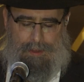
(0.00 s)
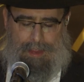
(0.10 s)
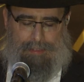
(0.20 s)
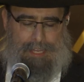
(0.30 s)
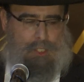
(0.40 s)

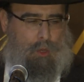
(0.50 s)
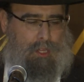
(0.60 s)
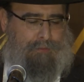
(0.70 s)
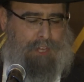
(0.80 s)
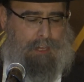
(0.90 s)
And let's all
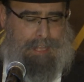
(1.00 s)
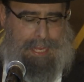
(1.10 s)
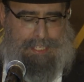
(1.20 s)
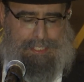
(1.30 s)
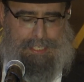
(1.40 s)
lift our
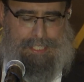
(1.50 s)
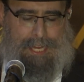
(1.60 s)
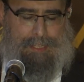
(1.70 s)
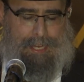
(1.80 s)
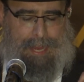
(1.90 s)
glasses and
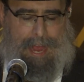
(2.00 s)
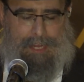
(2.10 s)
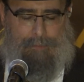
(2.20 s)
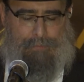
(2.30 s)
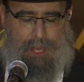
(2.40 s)
say
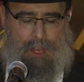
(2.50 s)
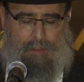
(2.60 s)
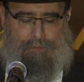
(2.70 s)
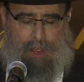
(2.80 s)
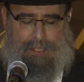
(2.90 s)
L'chaim.
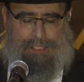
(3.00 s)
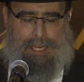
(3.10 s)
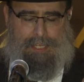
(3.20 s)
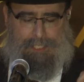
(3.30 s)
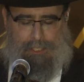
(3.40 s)

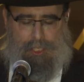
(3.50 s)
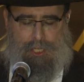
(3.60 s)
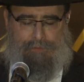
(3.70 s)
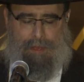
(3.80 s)
That